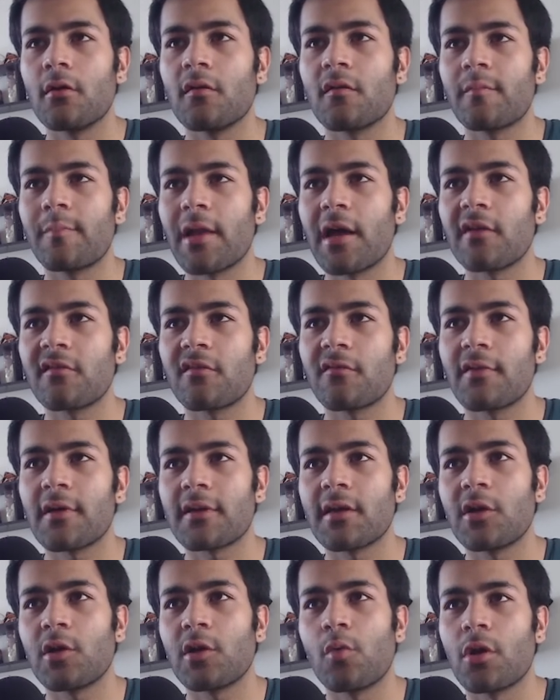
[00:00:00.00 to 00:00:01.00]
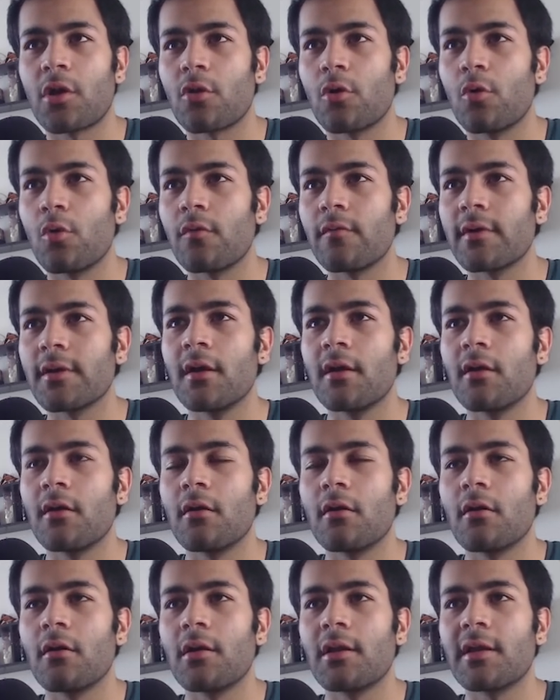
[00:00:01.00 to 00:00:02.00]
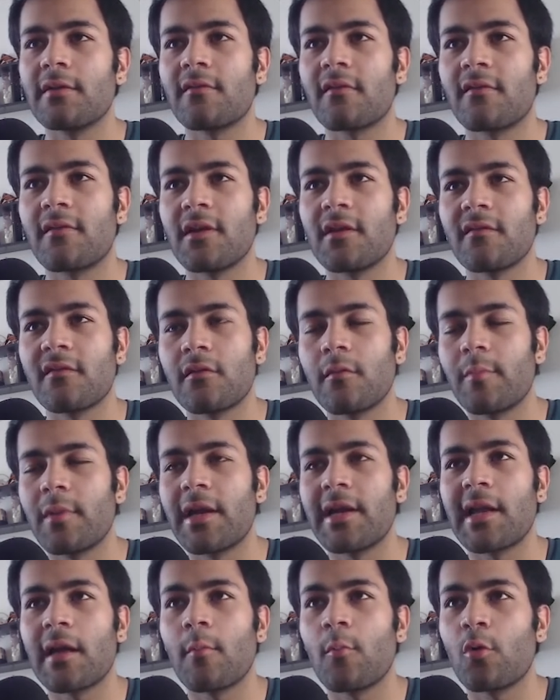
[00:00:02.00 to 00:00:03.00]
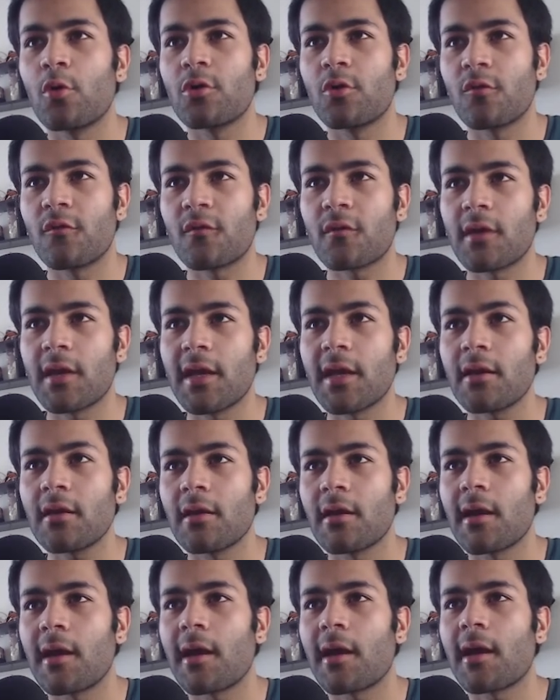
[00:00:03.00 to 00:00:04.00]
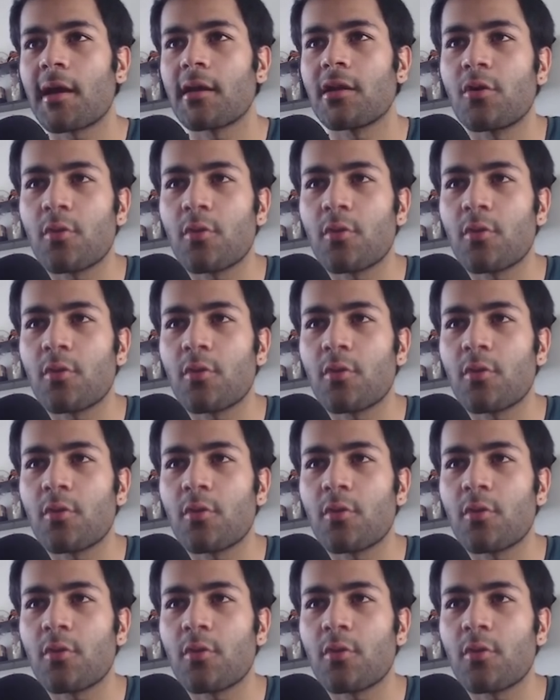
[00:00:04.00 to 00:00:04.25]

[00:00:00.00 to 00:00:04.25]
splash effect that you want to go with, uh, let's change the blending mode to screen and you